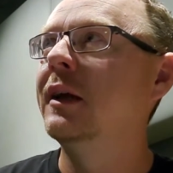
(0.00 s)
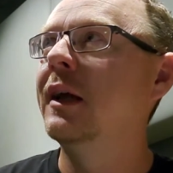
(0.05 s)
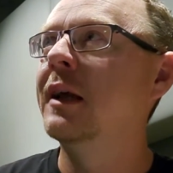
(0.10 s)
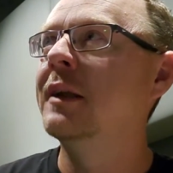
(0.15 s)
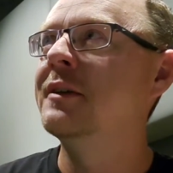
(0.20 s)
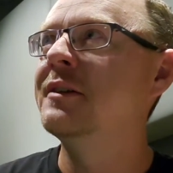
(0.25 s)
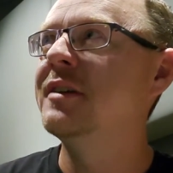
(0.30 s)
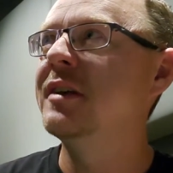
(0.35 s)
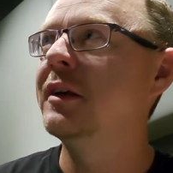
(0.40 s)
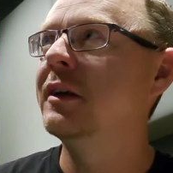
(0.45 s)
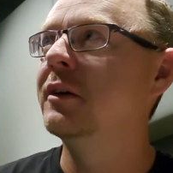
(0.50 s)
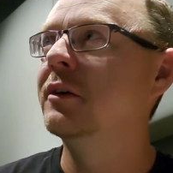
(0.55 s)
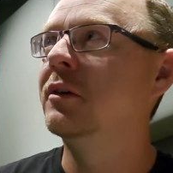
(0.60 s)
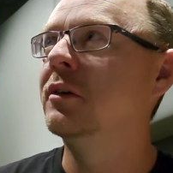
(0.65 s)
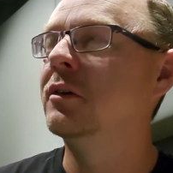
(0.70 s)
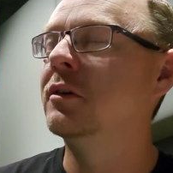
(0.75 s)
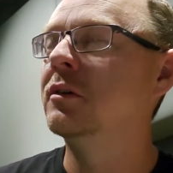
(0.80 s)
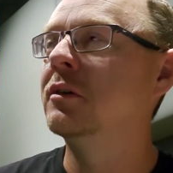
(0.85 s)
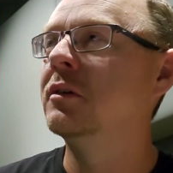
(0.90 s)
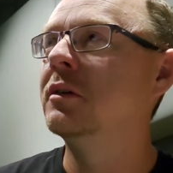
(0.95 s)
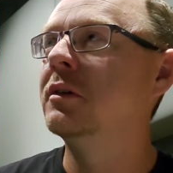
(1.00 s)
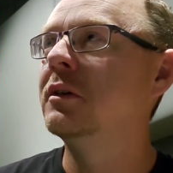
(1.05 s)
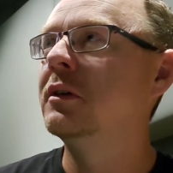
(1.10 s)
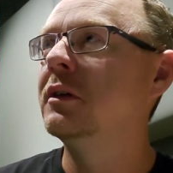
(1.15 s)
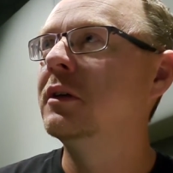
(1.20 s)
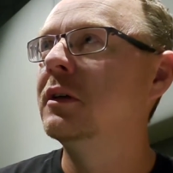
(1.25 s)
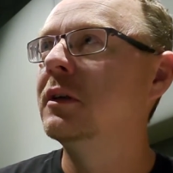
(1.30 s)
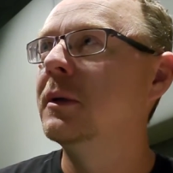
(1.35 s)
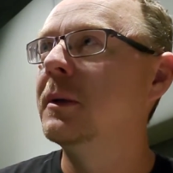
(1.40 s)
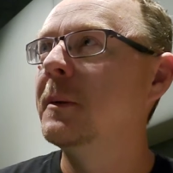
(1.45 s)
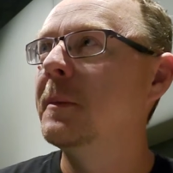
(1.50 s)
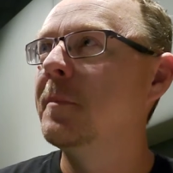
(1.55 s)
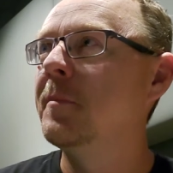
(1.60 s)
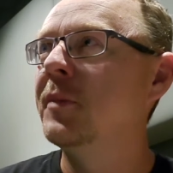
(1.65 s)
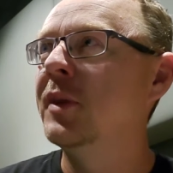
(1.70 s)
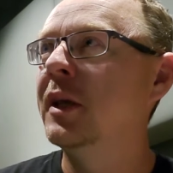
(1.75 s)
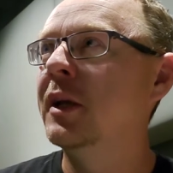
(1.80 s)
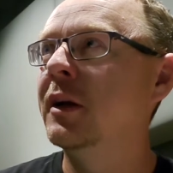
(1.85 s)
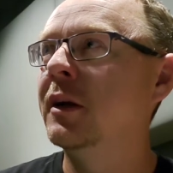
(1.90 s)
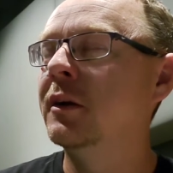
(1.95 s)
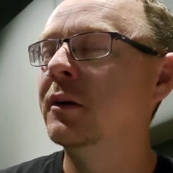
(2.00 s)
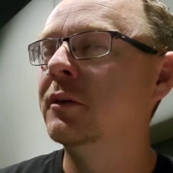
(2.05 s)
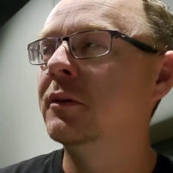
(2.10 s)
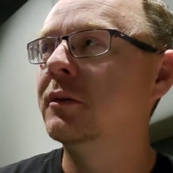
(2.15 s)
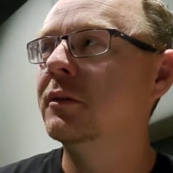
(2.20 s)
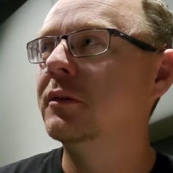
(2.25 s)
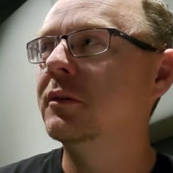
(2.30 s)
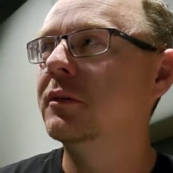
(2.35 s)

until, you know,